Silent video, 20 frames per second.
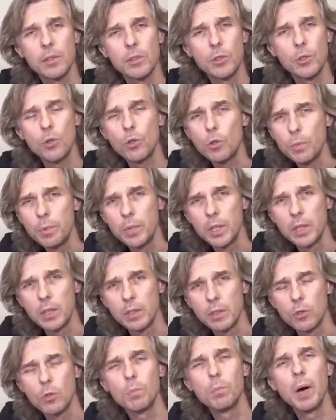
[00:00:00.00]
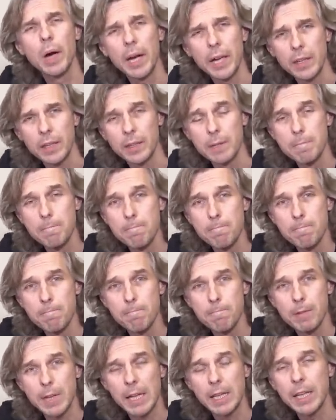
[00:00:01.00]
turbine,
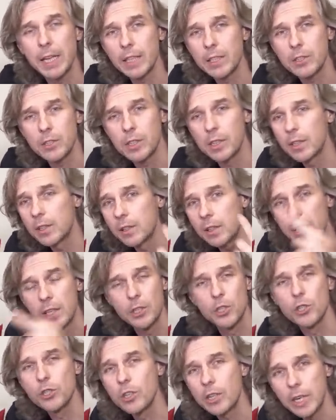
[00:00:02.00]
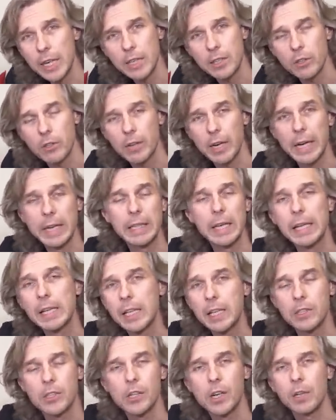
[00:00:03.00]
electrical generator and
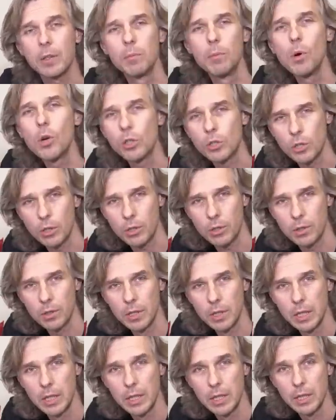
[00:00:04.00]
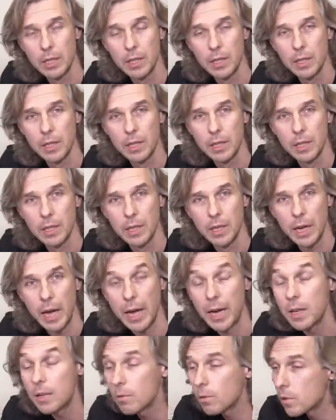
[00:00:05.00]
electrical motor.
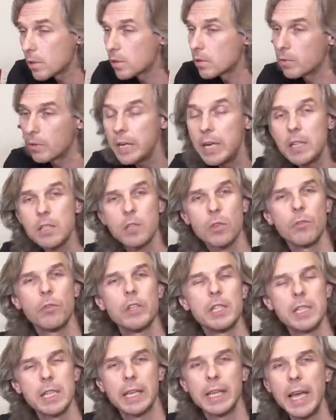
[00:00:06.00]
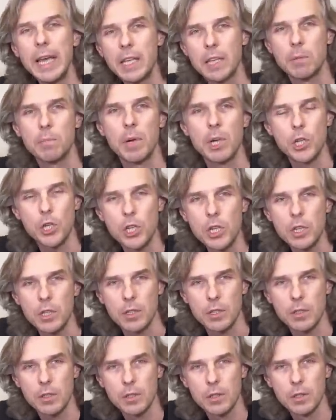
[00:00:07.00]
And it was really sophisticated
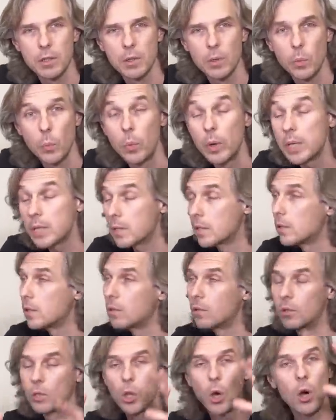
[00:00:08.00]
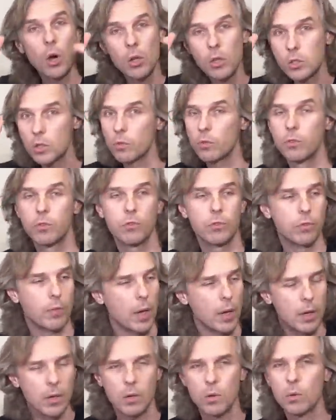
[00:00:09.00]
machines with tons of,
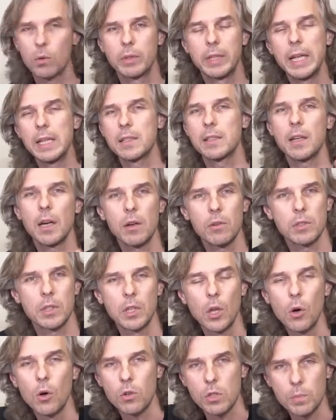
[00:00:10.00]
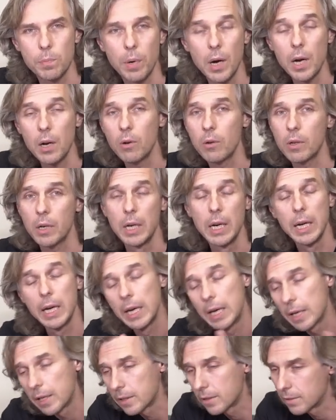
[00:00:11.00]
I don't know, 10,000 horsepower.
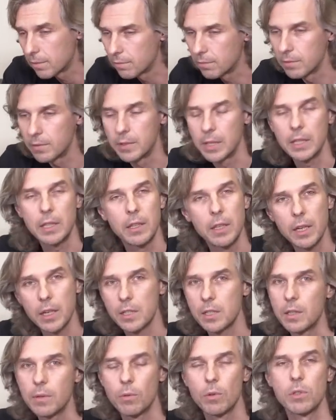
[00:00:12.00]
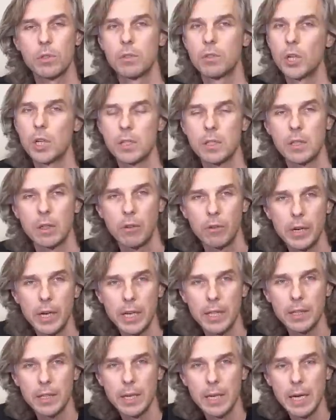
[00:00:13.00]
That years it was just
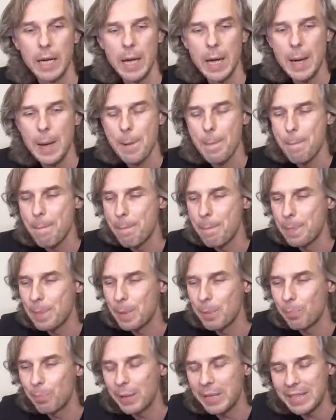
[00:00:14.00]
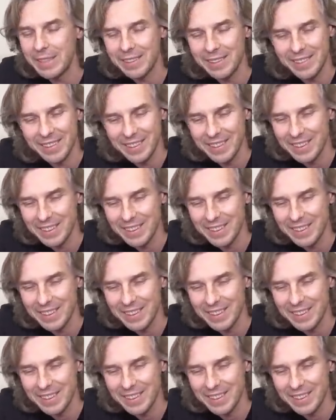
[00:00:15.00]
great. But